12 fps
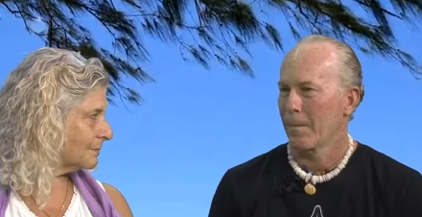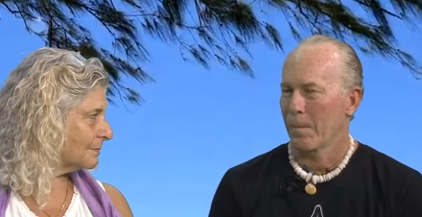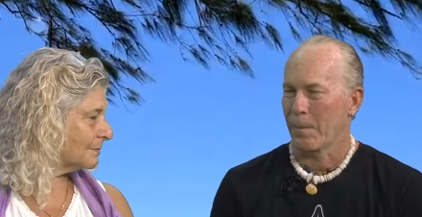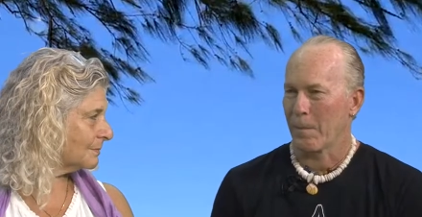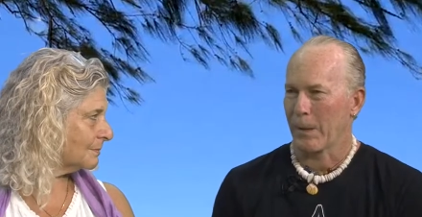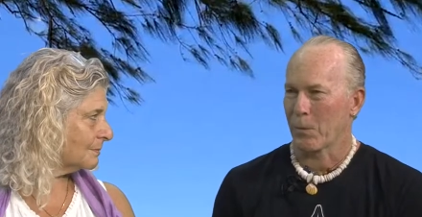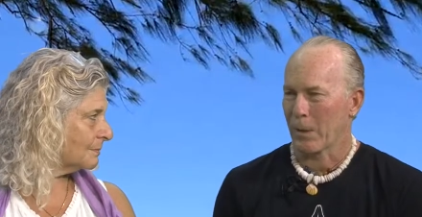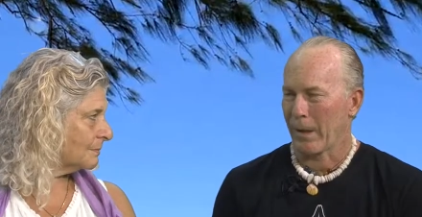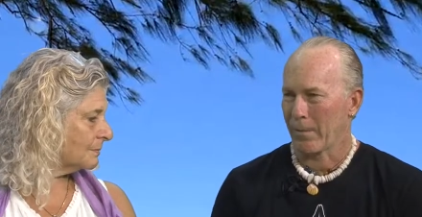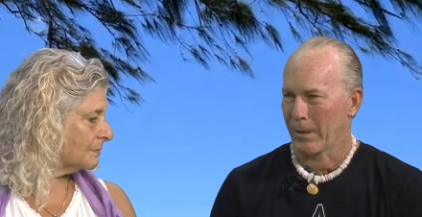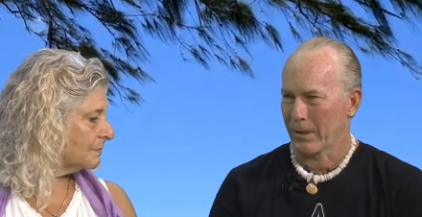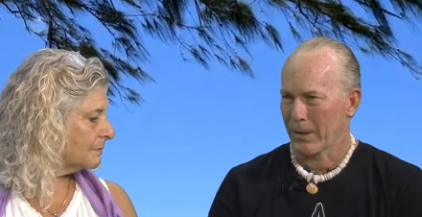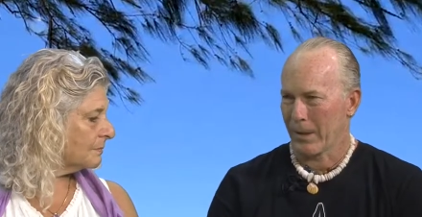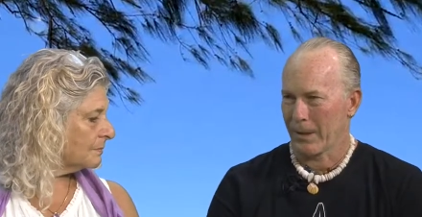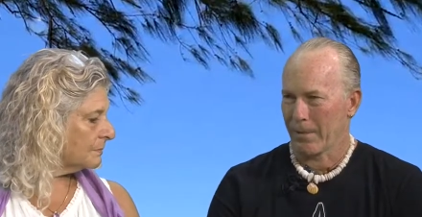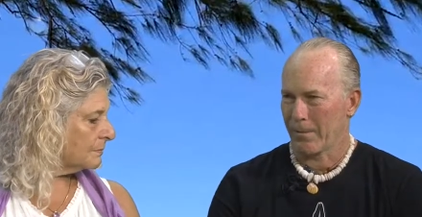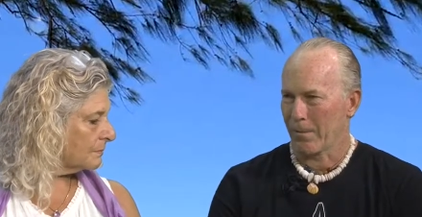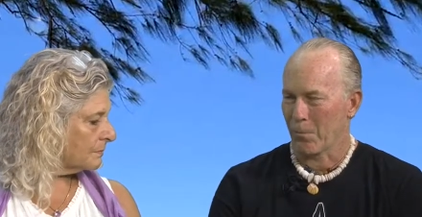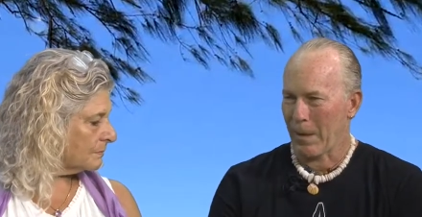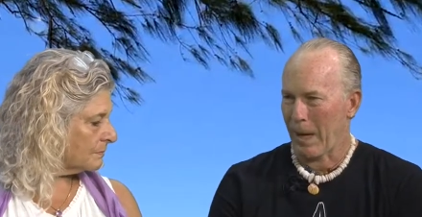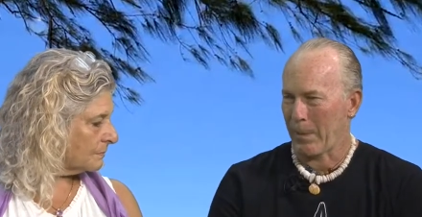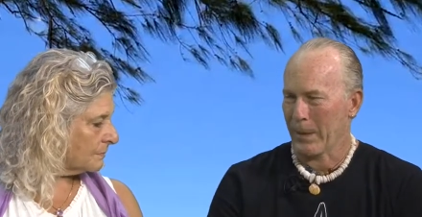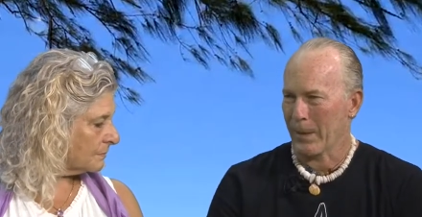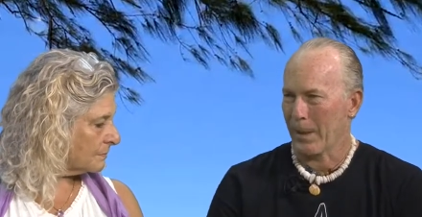Speaker 1: But my traveling is kind of
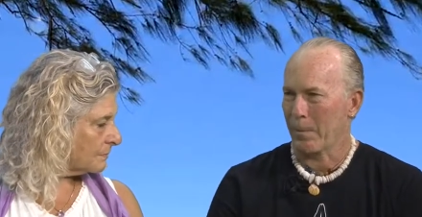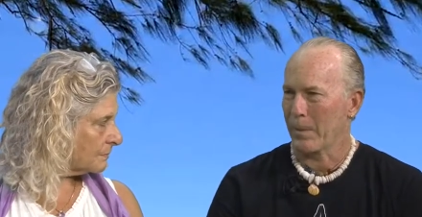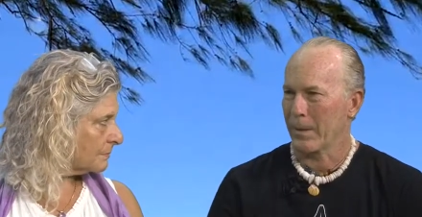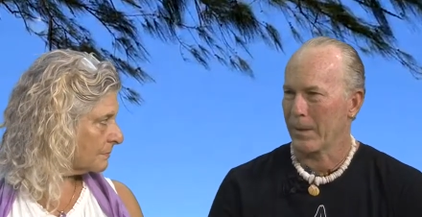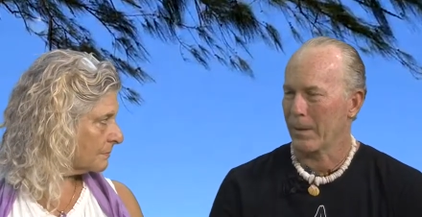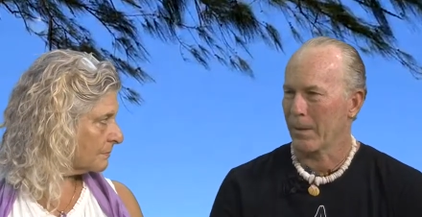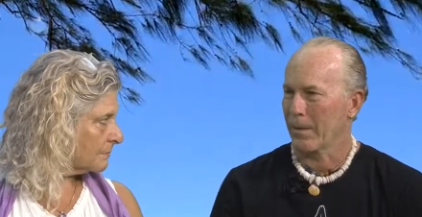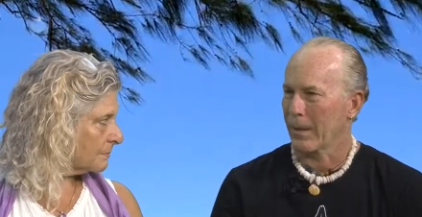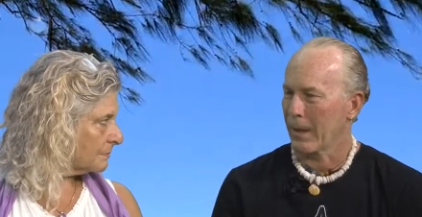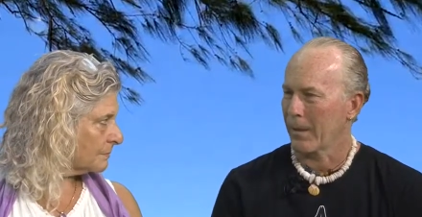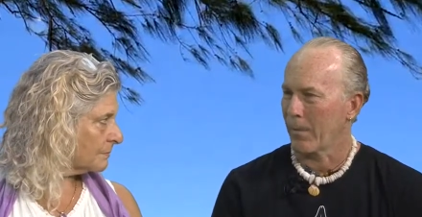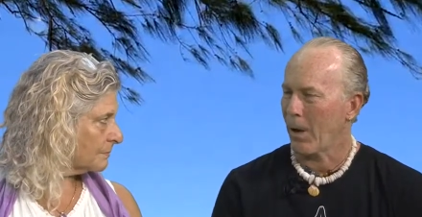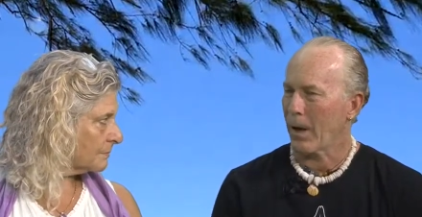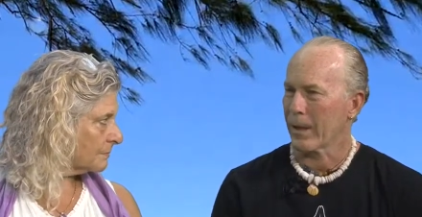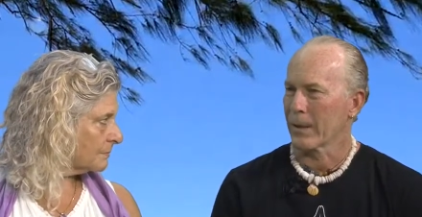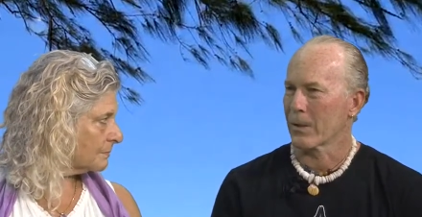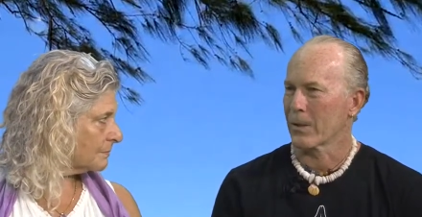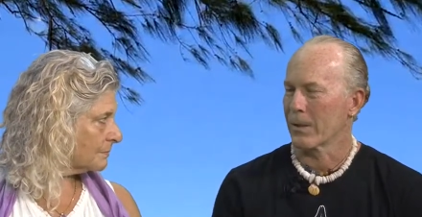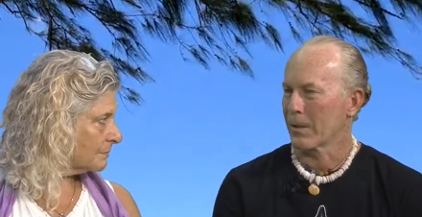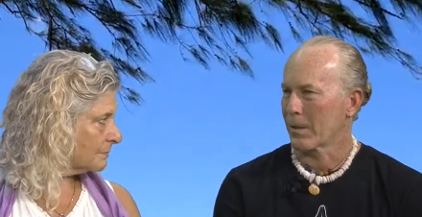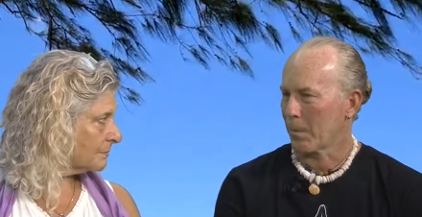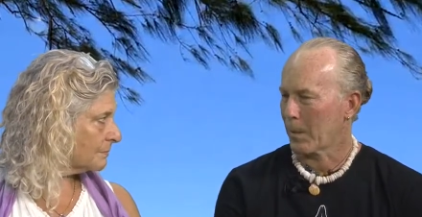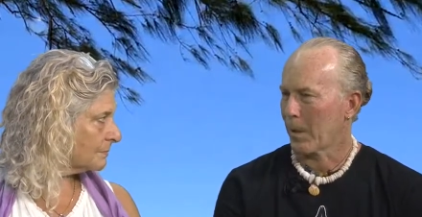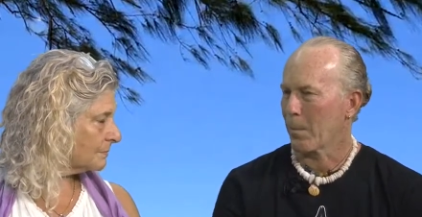wrapping up in the end of August and
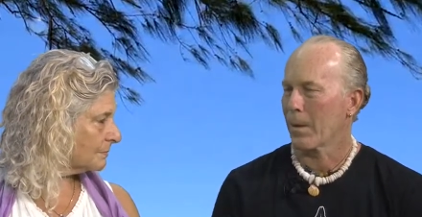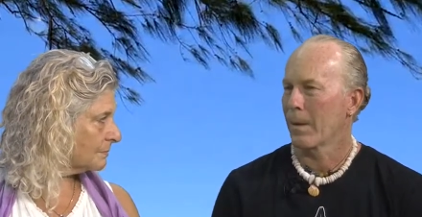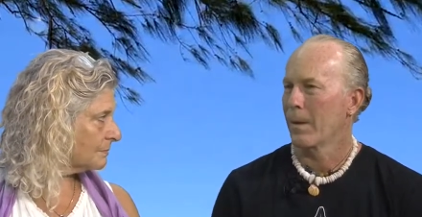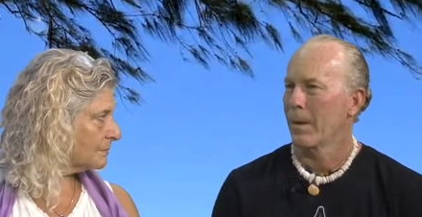September,